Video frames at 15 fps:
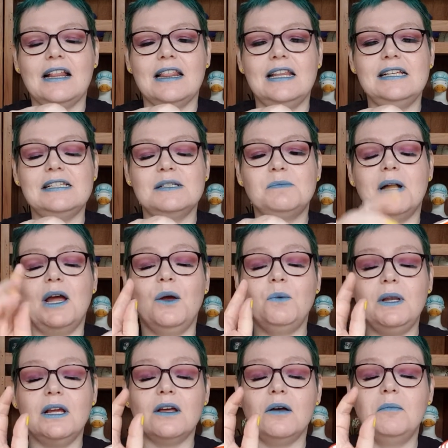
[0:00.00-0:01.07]
This is my
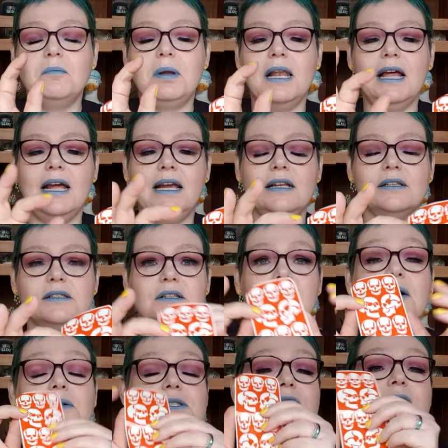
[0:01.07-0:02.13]
only complaint.
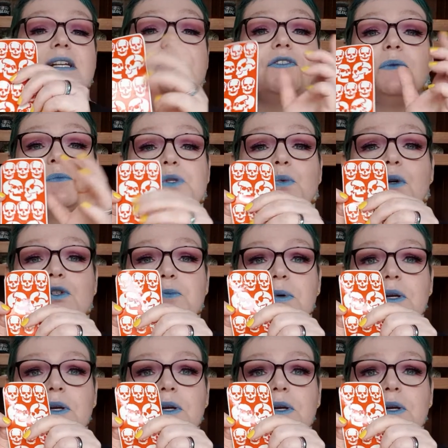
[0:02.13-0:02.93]
Oh, sorry, it's from Swatch